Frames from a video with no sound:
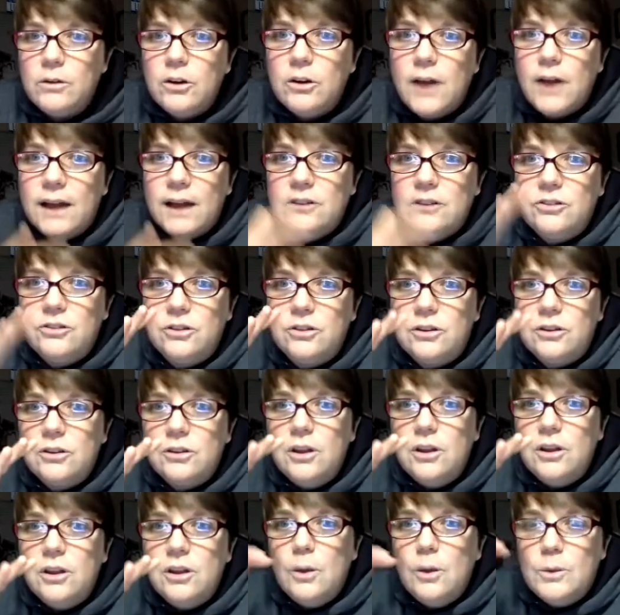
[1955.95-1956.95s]

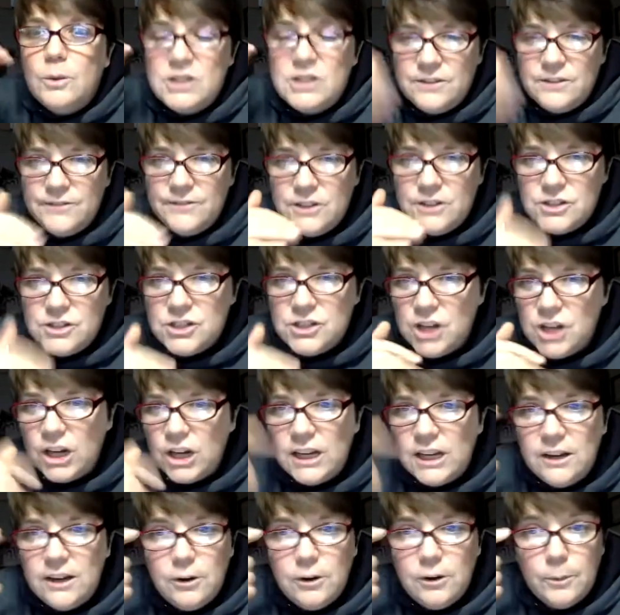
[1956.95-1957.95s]
When she first
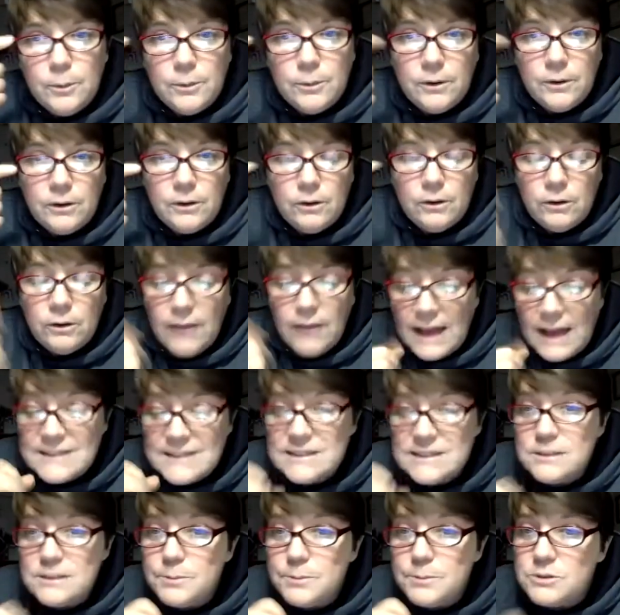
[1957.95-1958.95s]
started her
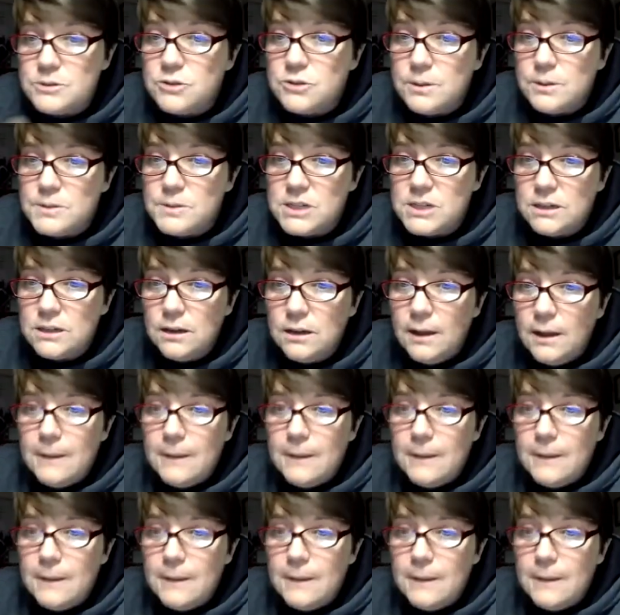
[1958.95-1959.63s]
glasses prescription,